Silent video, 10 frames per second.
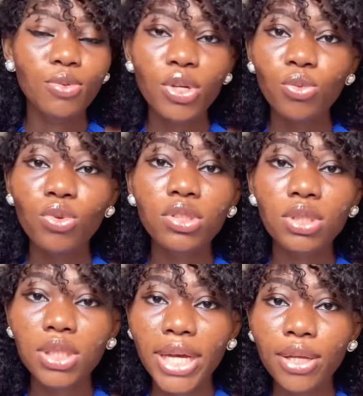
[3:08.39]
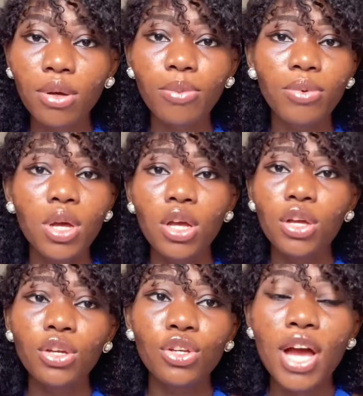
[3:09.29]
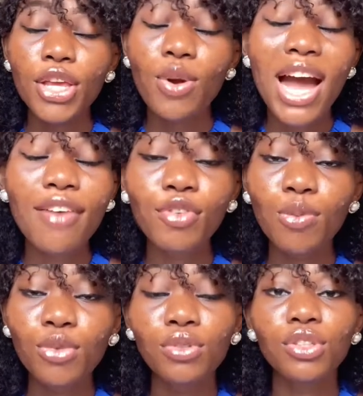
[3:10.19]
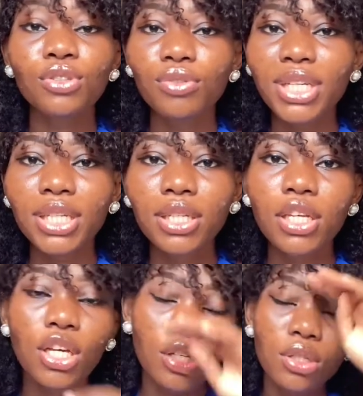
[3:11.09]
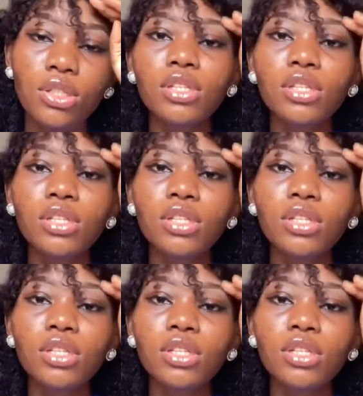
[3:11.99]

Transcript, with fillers: When you, once you sign up and you have your music ready, you just